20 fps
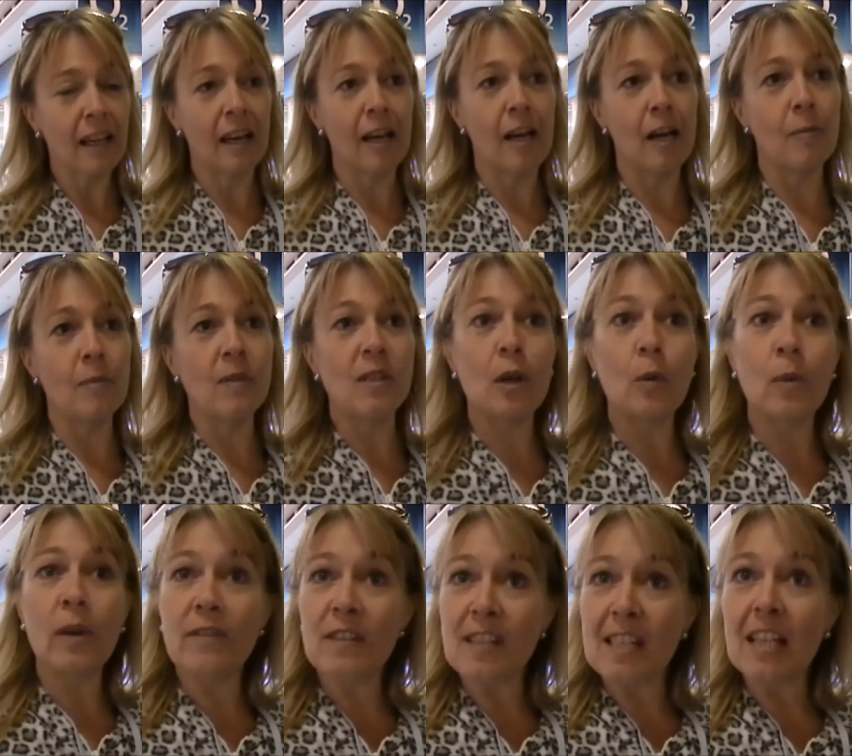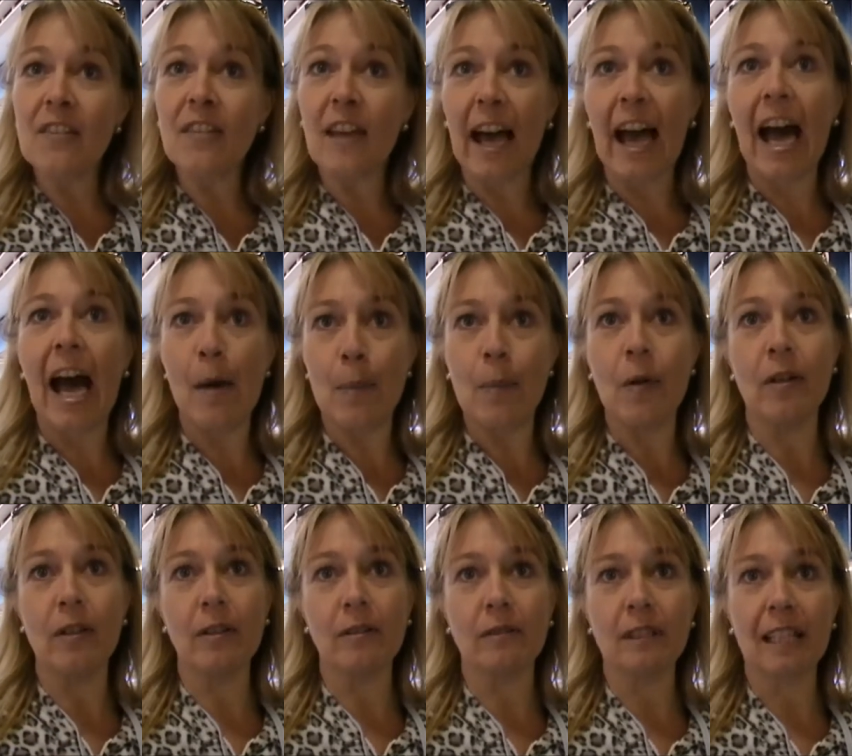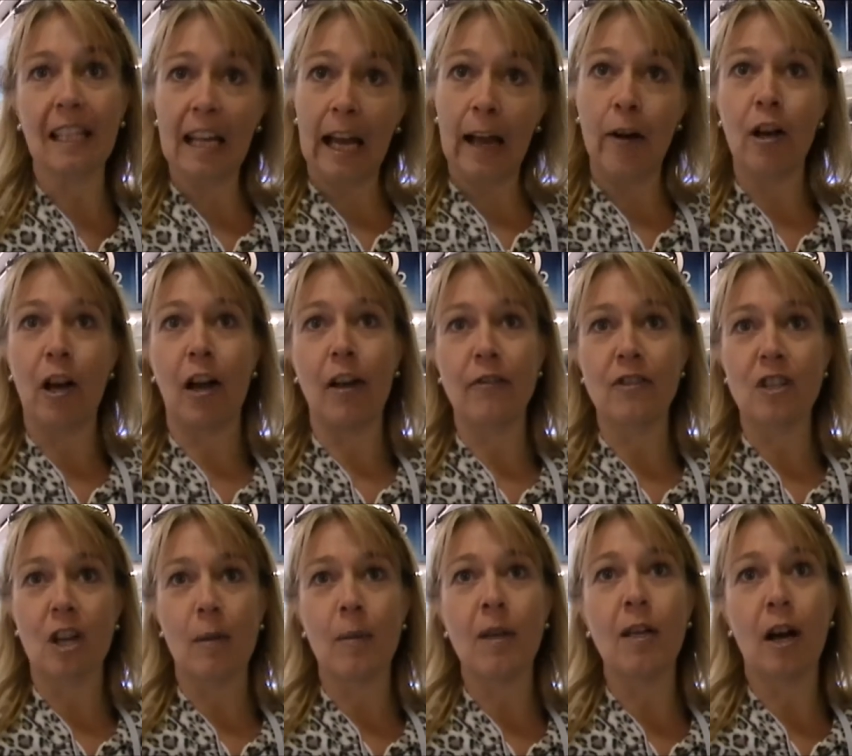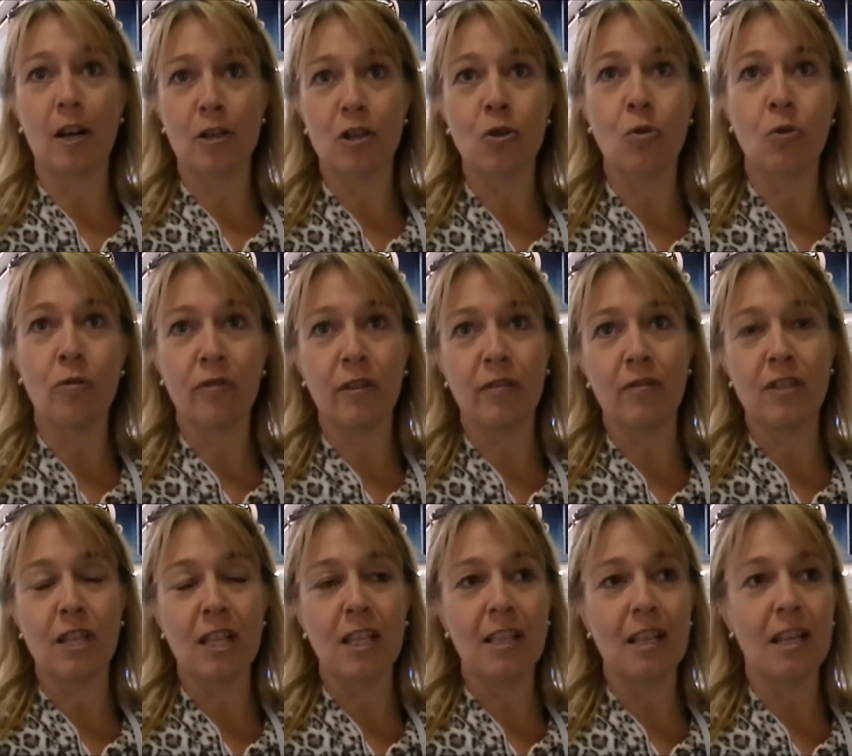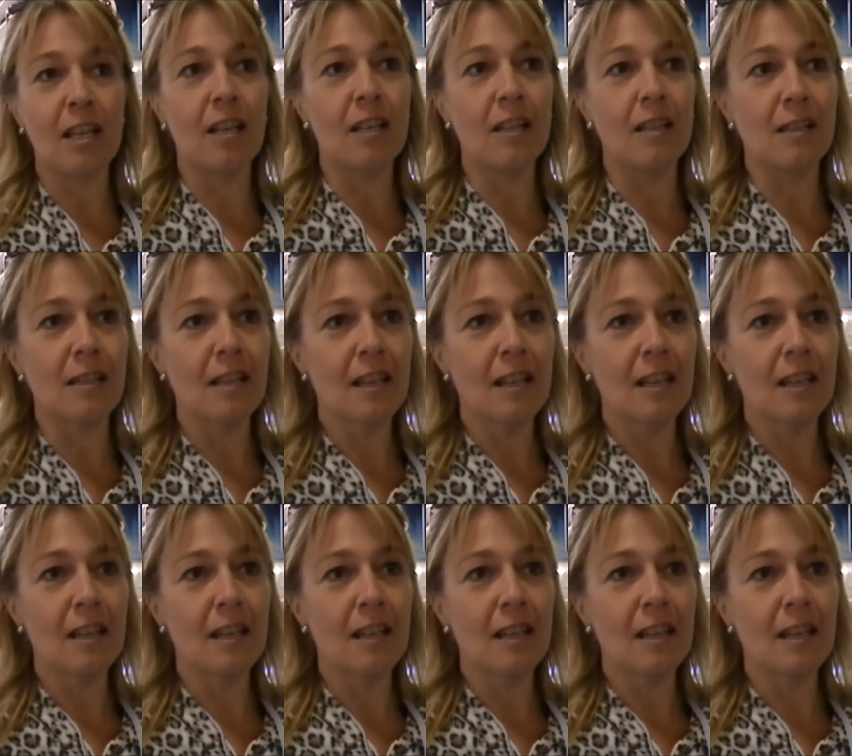Um, so we've seen that happen in our lifetime, in our short 15 years